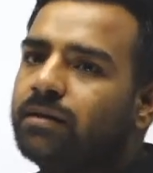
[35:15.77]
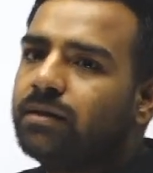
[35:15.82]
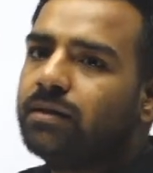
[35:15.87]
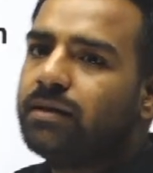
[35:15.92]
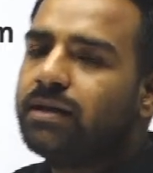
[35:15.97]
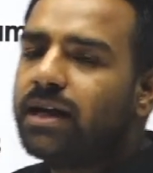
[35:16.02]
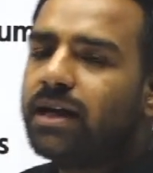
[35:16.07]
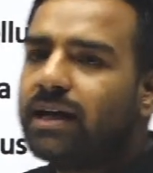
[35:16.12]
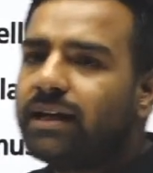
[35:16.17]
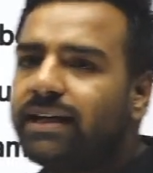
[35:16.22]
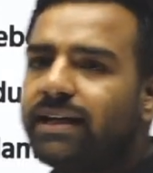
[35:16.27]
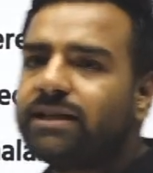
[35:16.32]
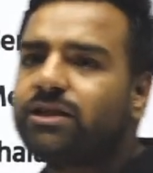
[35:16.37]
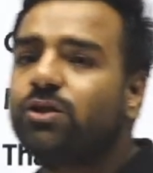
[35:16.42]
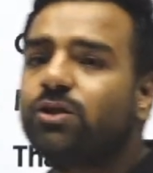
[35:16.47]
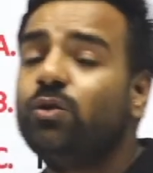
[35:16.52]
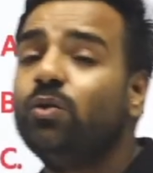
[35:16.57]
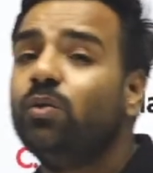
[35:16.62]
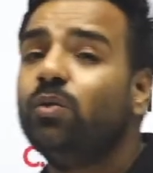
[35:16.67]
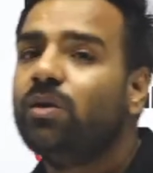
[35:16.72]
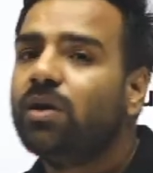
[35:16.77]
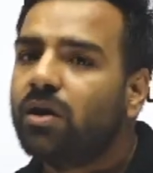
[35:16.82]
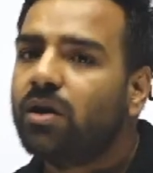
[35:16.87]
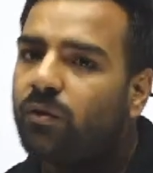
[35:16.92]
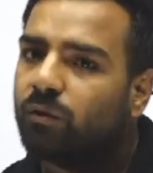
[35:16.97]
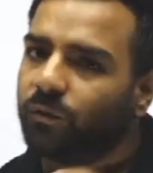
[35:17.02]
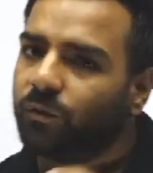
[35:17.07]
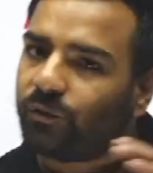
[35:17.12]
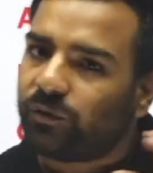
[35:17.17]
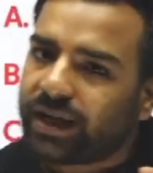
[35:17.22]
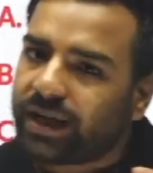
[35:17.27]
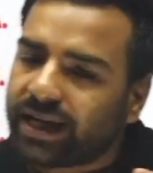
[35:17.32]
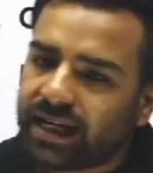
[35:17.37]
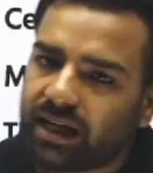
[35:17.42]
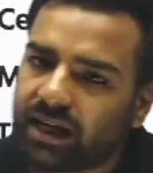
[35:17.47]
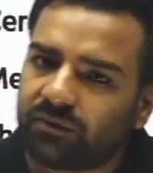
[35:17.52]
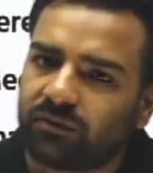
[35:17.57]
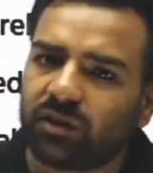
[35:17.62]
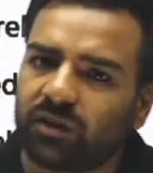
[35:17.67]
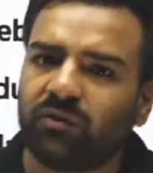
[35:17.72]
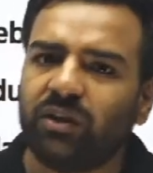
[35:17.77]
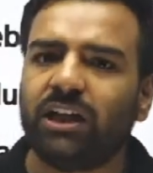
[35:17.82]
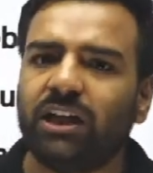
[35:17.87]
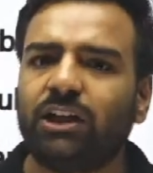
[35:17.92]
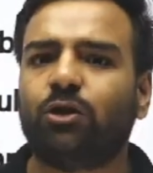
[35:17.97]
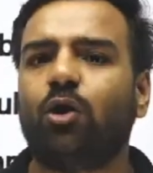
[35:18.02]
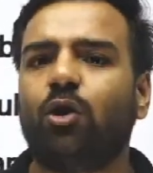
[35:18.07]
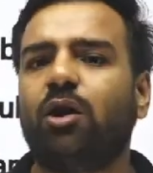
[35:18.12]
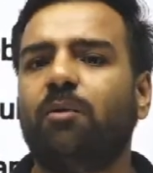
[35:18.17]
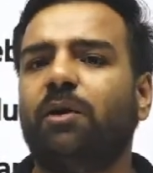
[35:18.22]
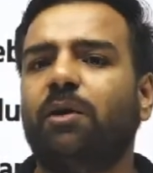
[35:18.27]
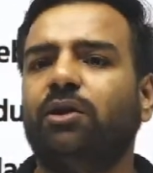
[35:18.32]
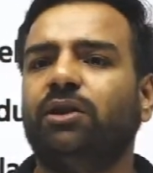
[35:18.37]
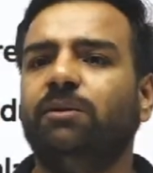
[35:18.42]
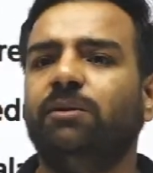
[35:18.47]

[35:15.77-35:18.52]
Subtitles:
Yeah, that's true. Whenever we'll talk about the